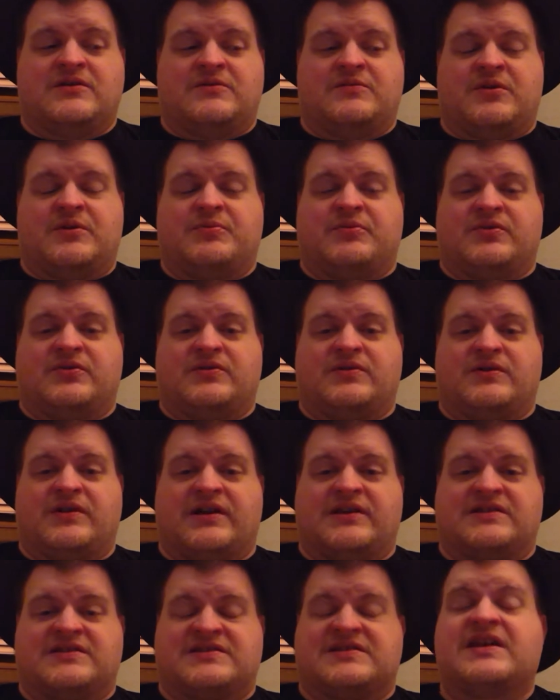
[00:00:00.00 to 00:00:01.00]
people
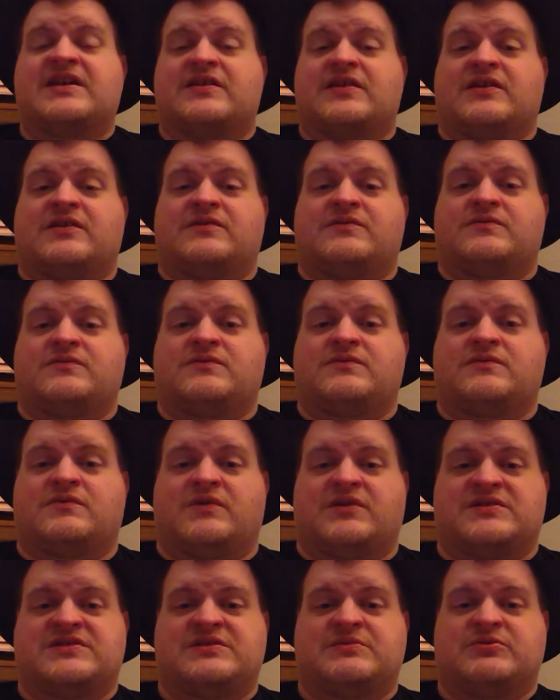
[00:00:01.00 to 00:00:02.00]
like to say they
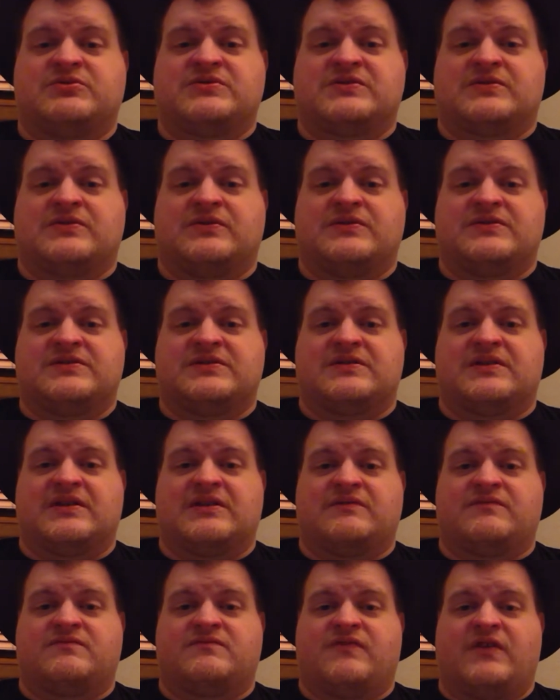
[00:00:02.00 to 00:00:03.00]
want to see musicals and then
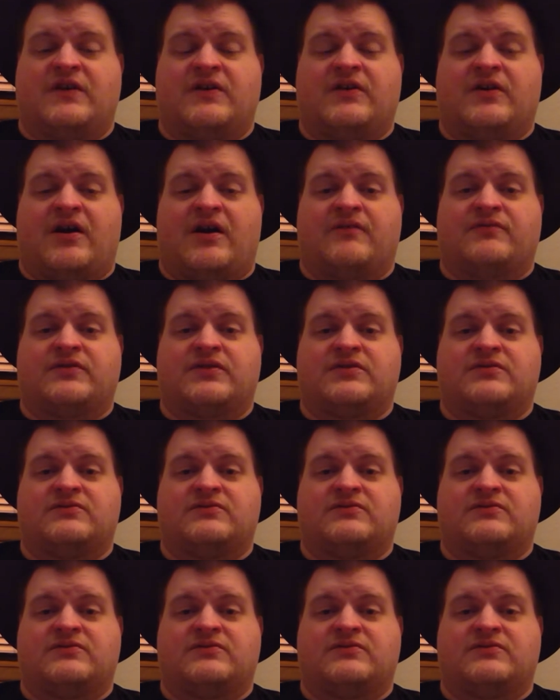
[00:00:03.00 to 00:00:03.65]
very often